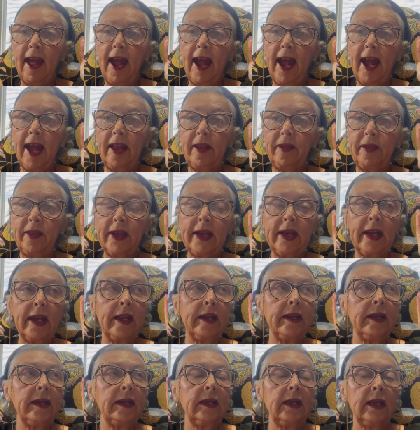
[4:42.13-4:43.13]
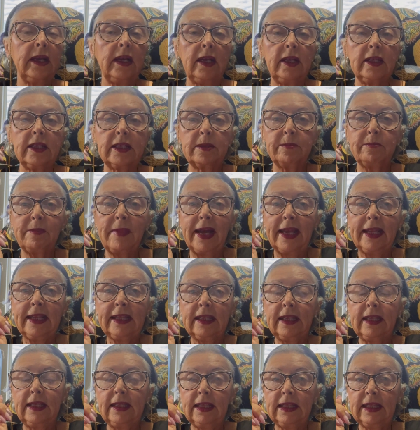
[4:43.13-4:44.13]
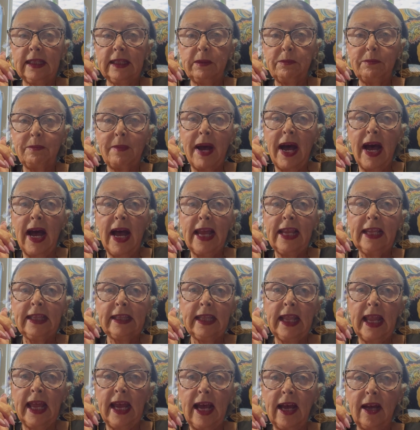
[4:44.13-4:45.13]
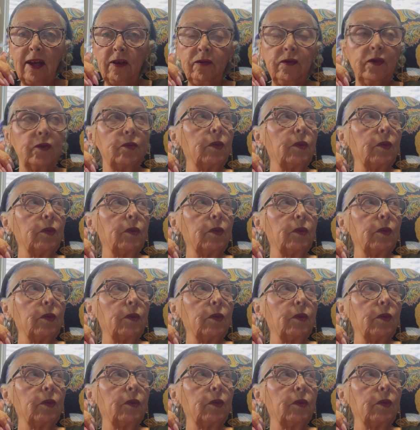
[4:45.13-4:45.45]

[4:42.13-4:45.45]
And then to my left,